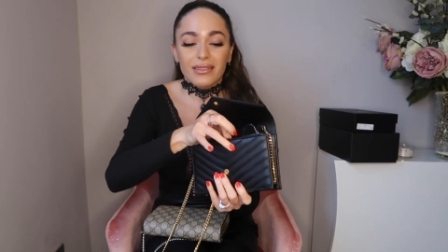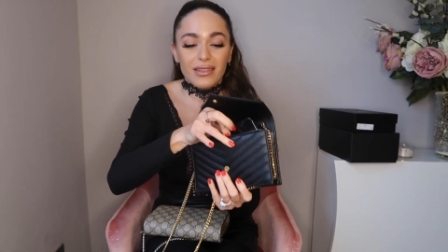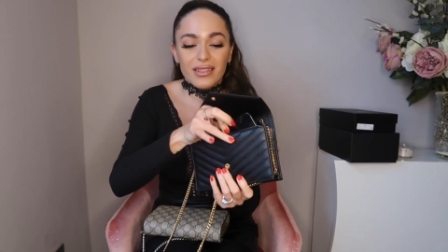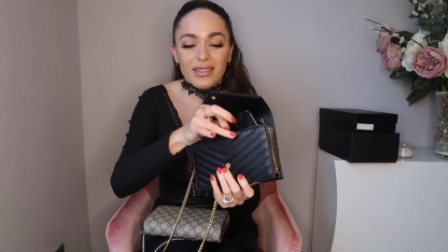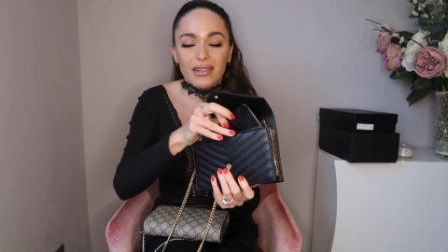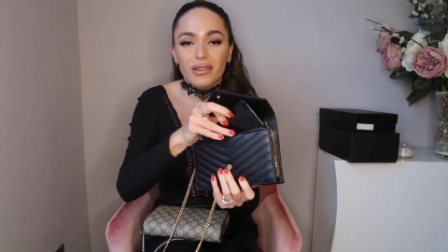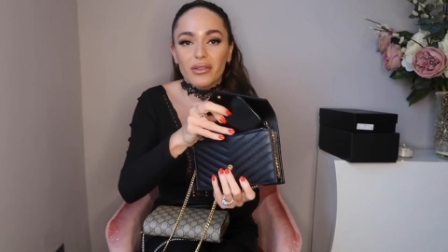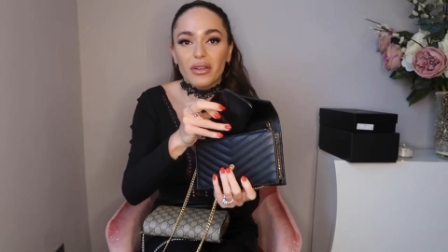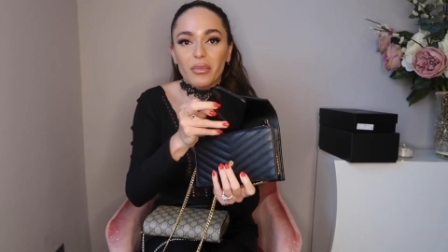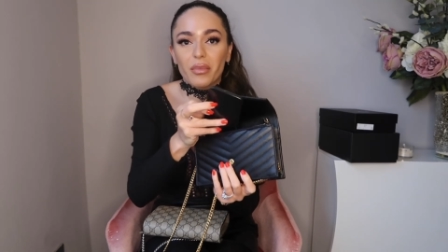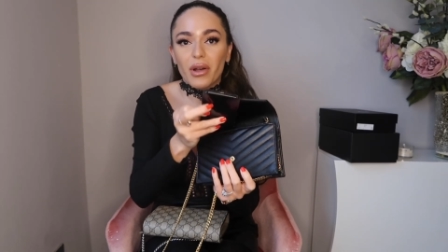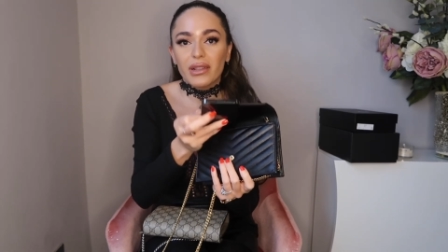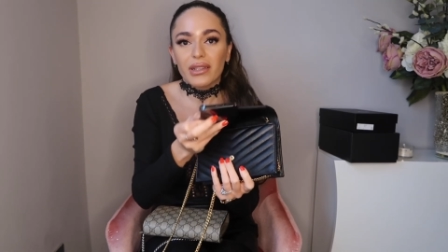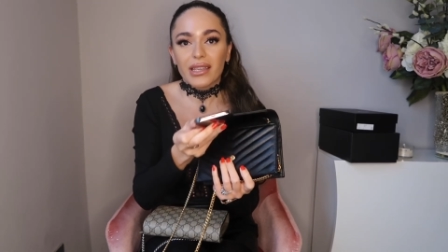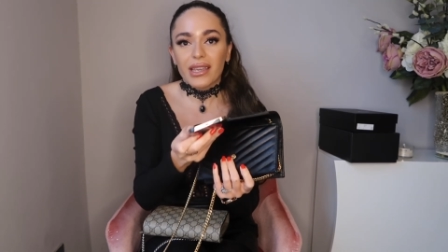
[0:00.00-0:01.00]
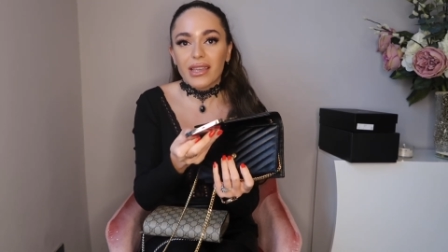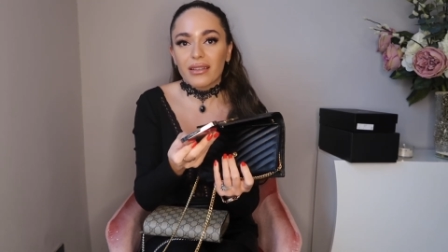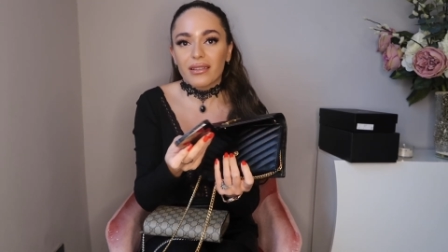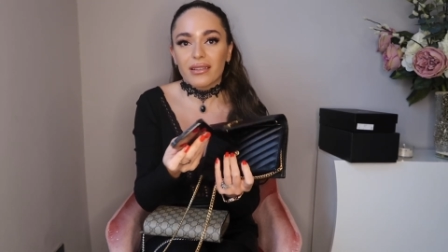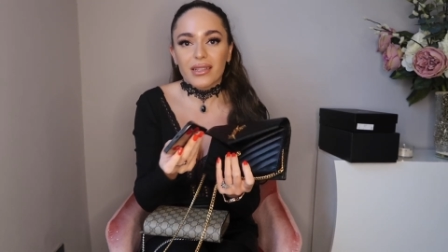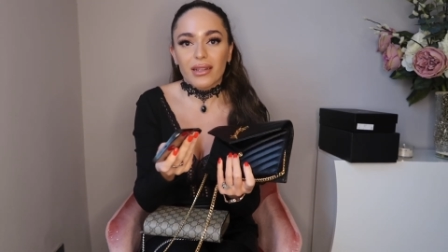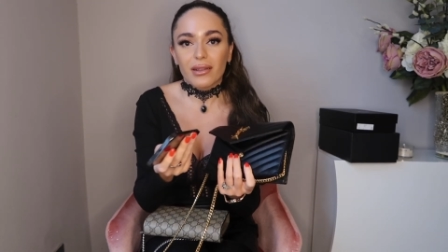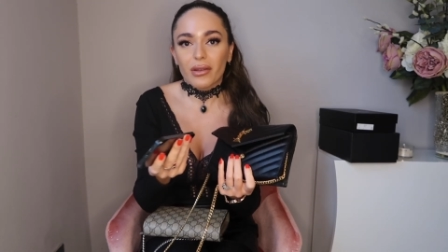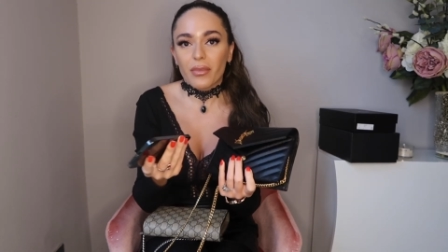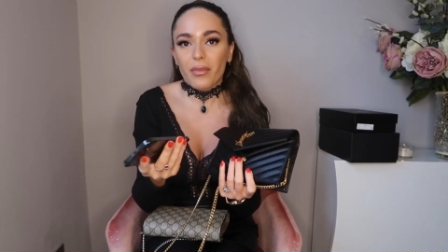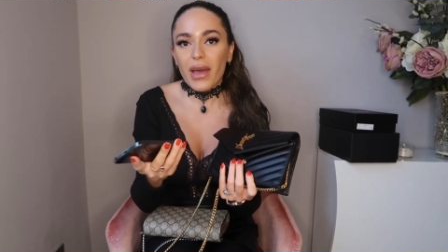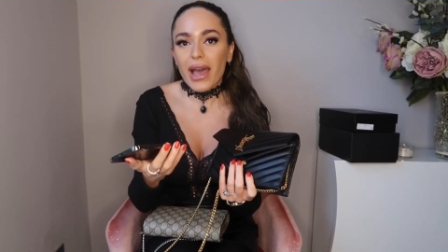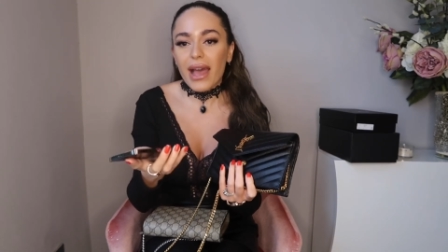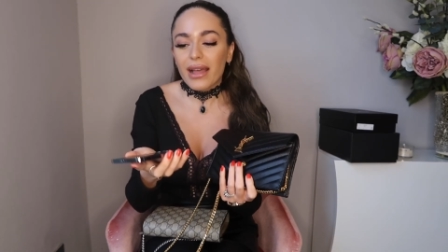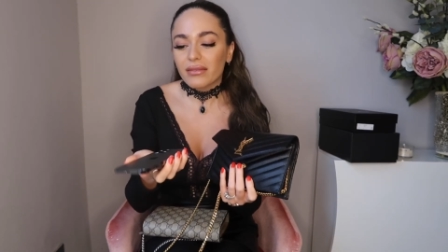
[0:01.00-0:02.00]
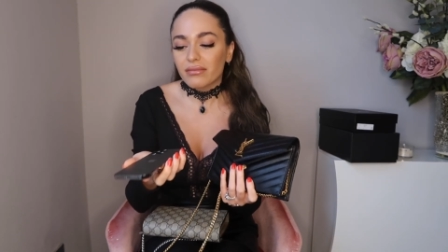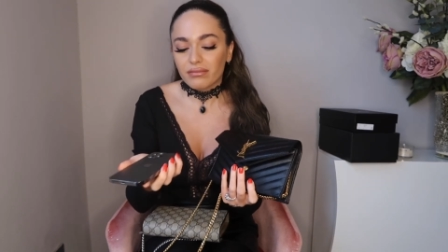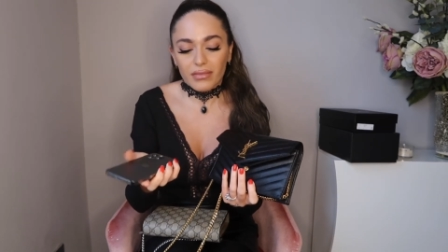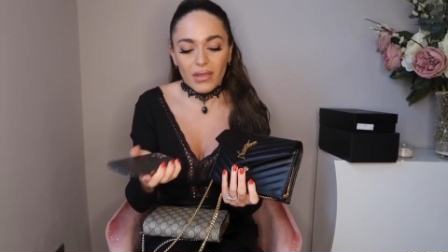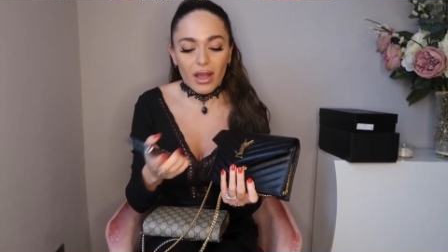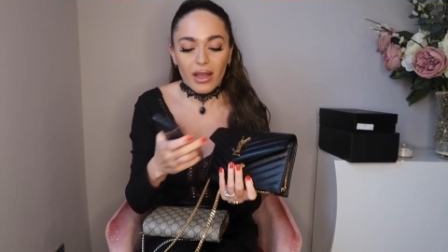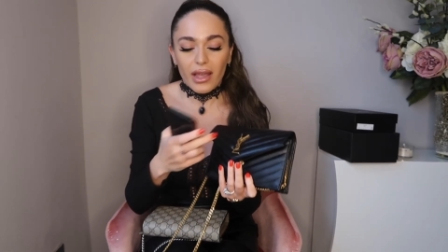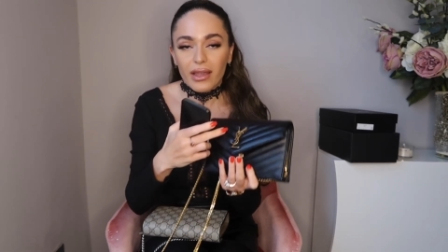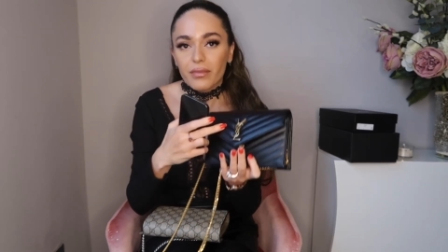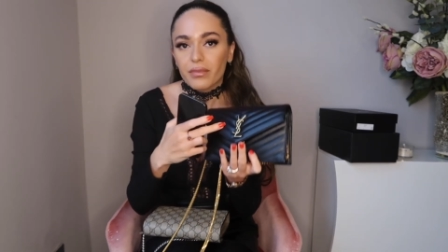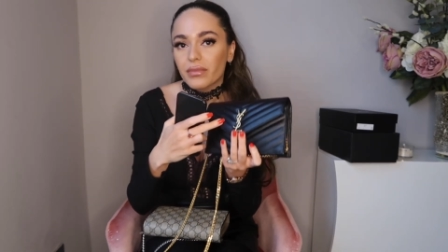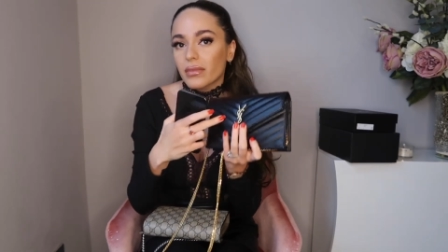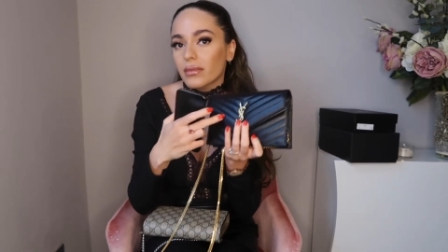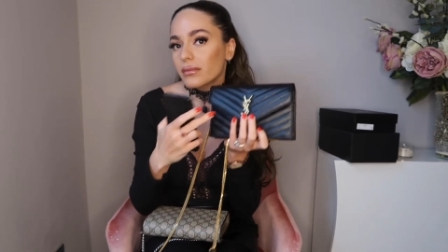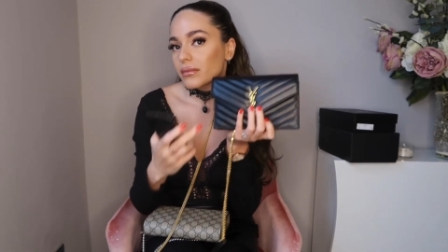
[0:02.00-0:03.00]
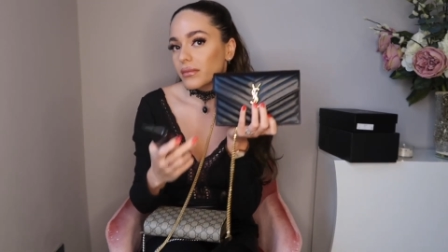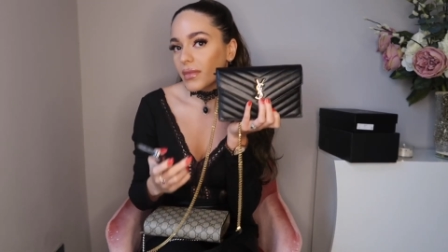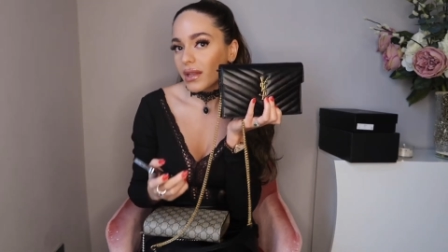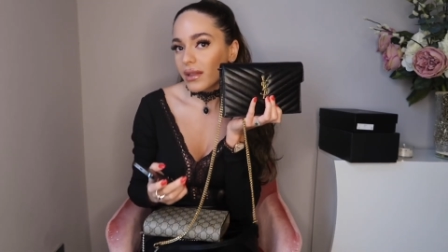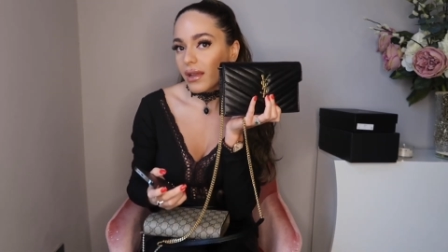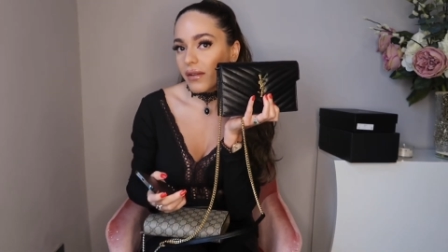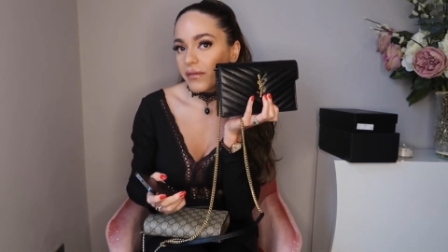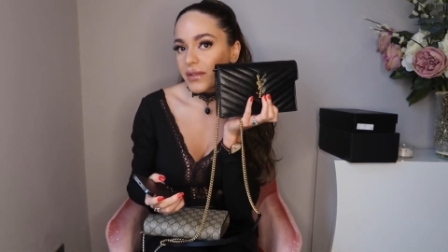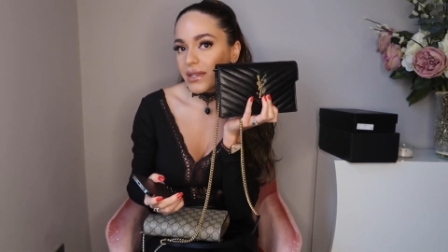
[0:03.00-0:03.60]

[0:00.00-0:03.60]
Doesn't look bulky, doesn't look bad. I love